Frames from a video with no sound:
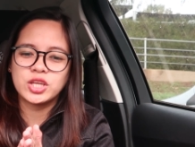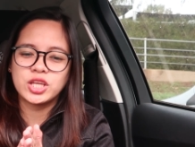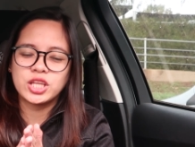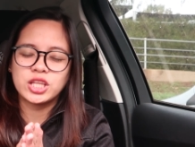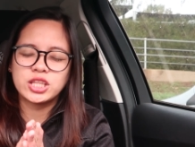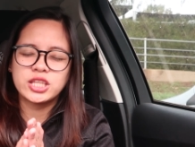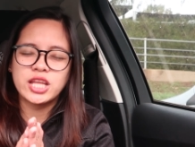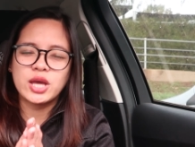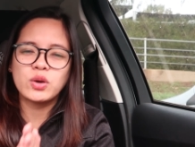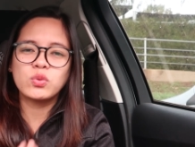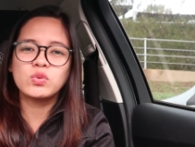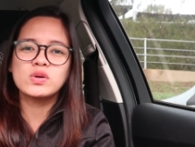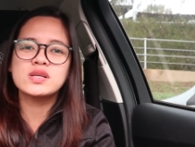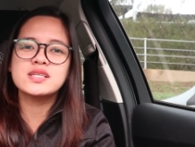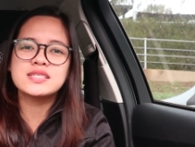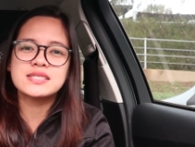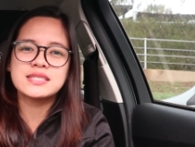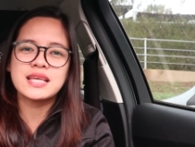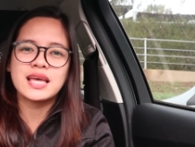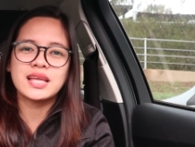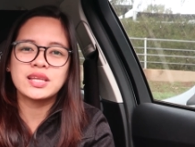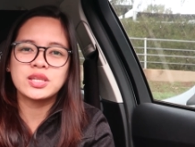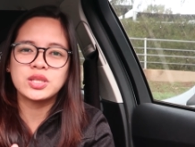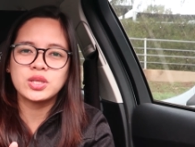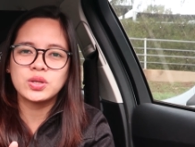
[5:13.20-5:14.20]
they will
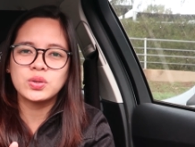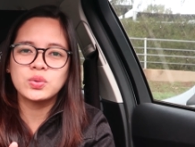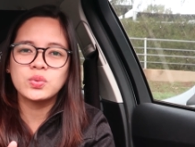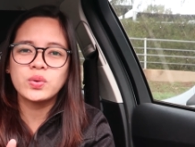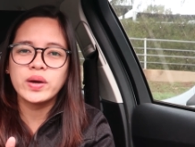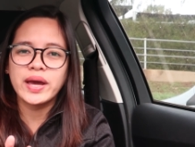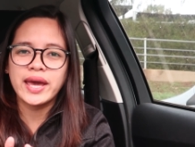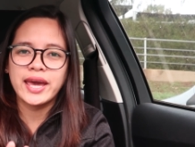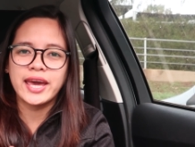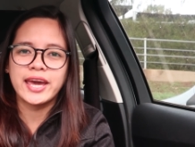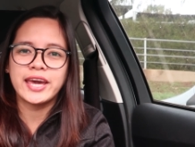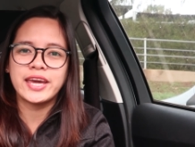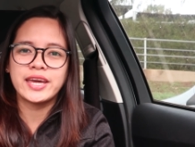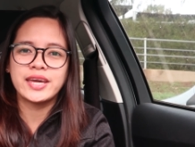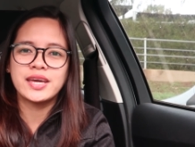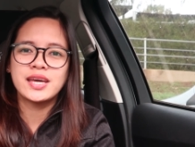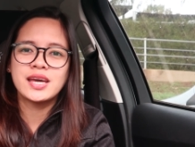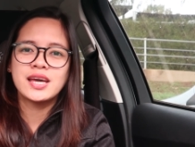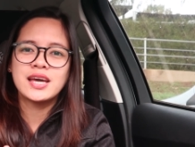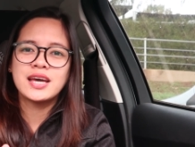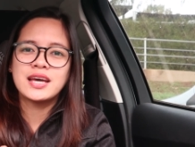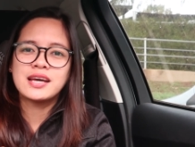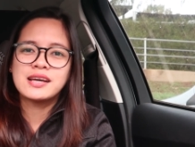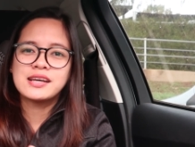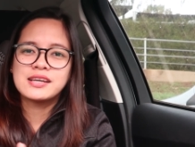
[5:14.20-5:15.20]
send you a
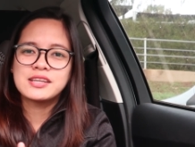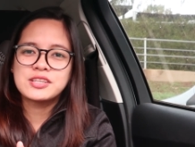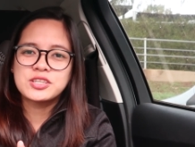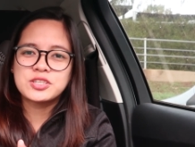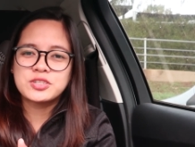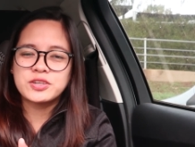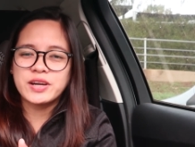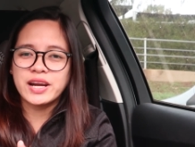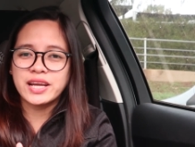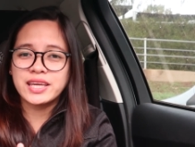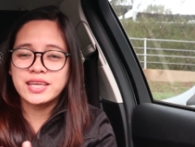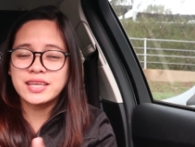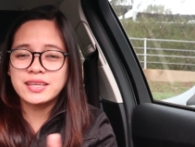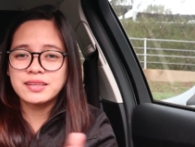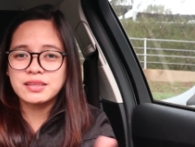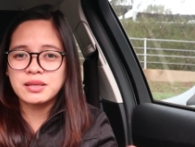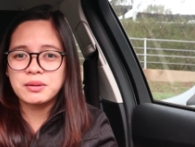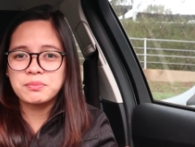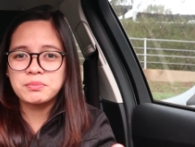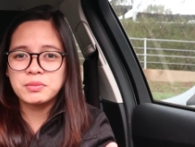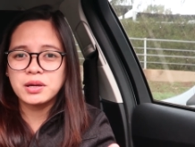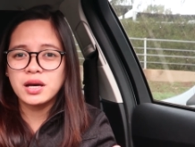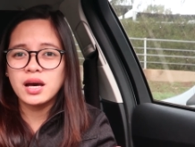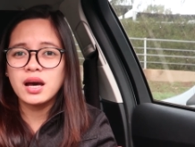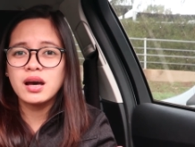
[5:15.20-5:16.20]
tracking
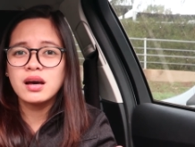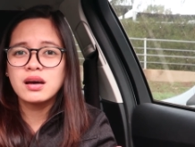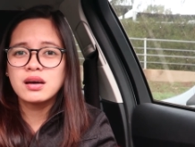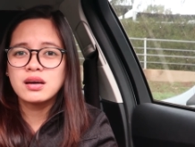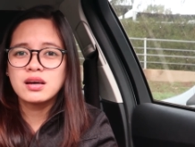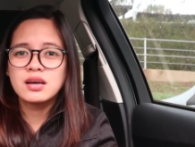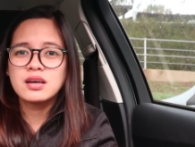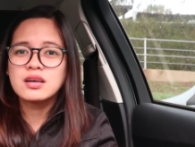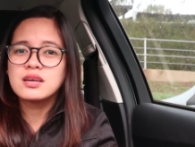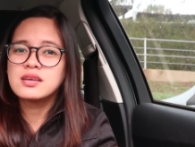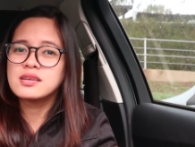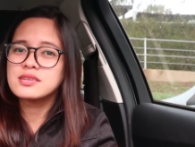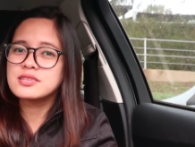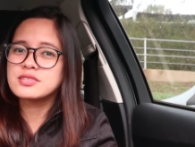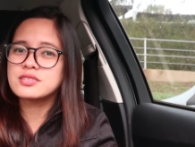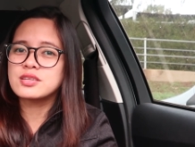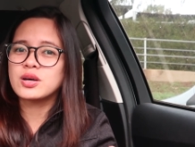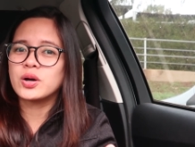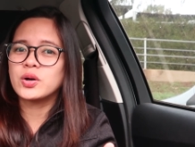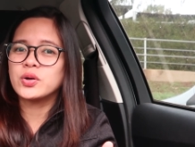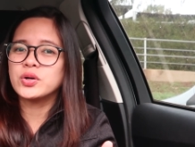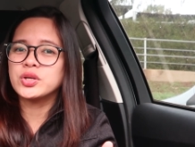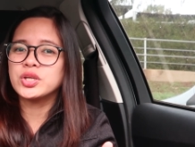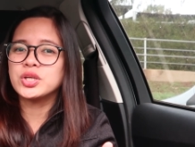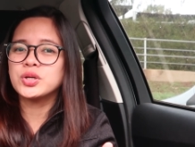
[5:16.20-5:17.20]
number
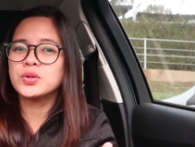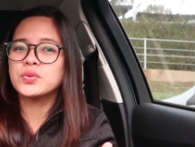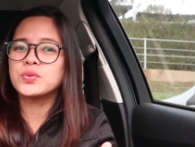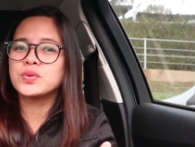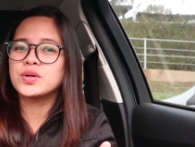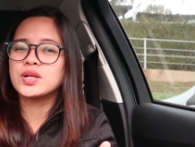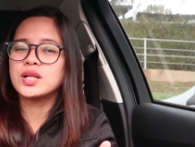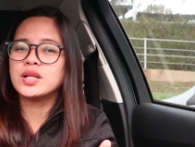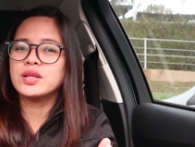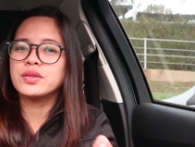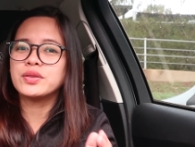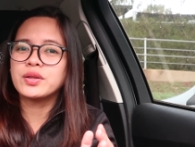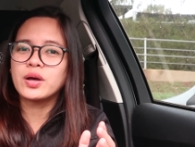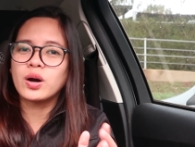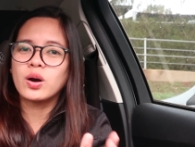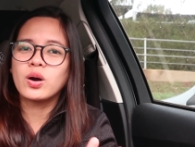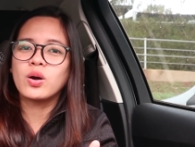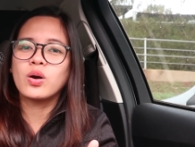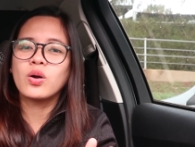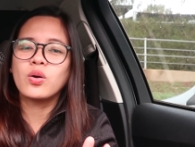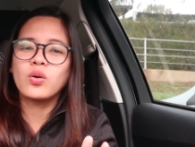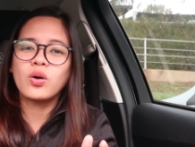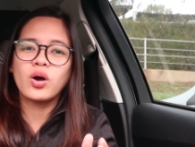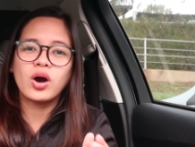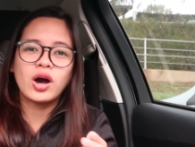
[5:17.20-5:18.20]
so you will
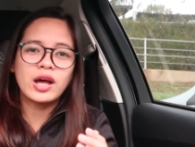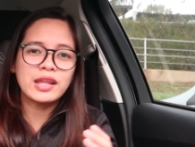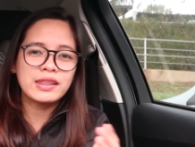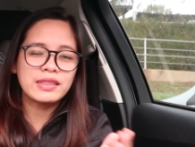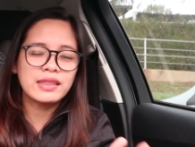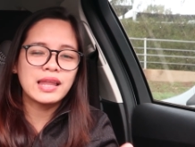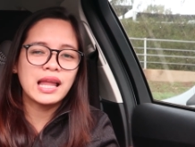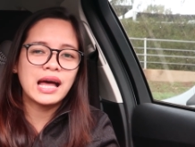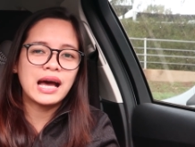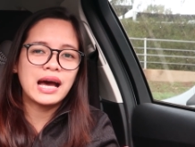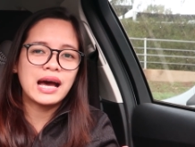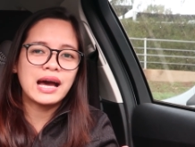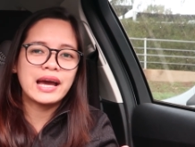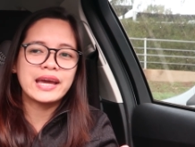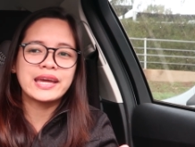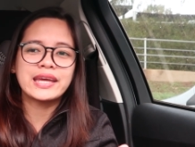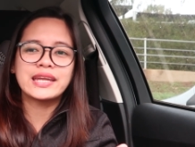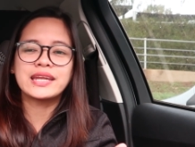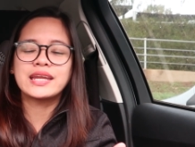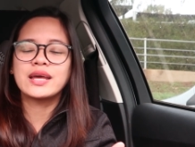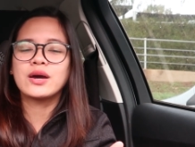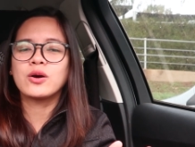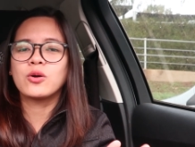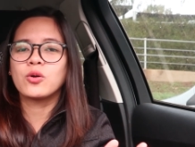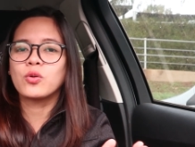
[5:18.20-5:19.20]
know
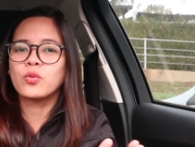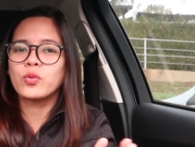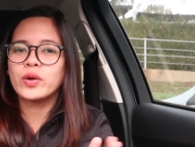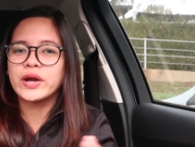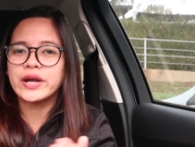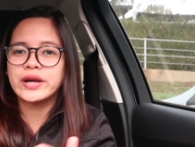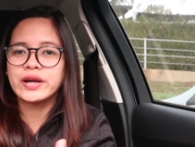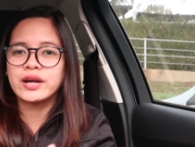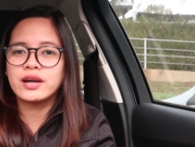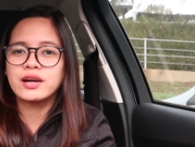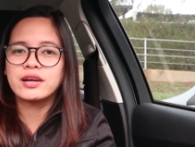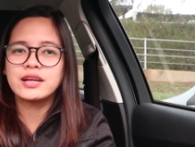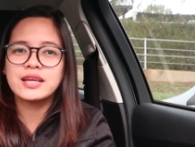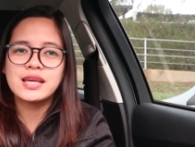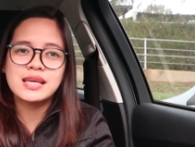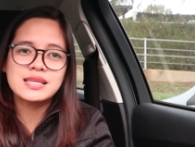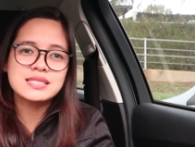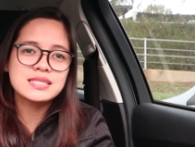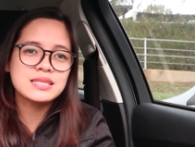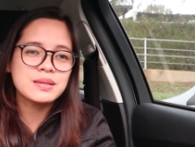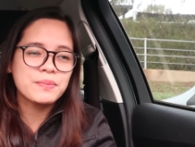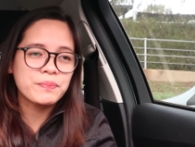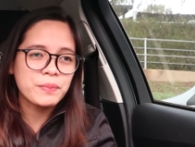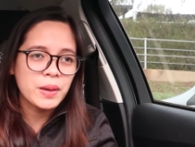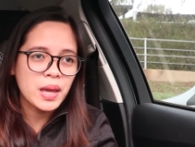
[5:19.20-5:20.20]
online where
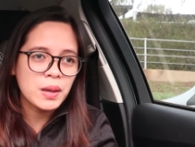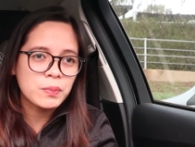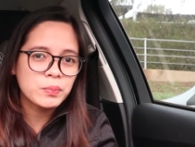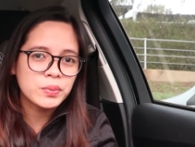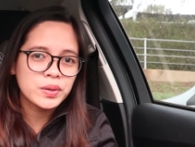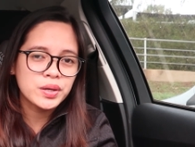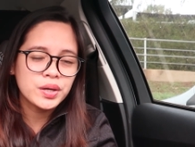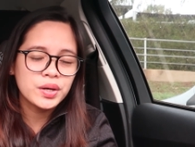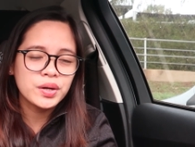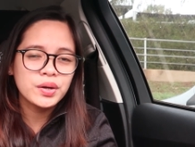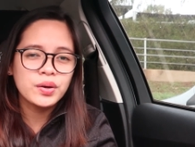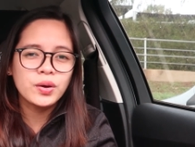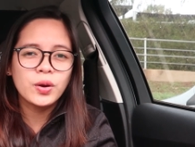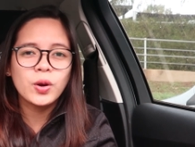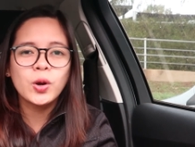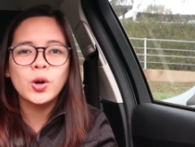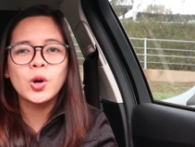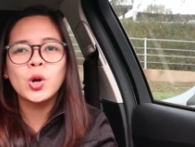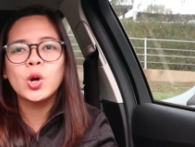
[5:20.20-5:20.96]
is the paper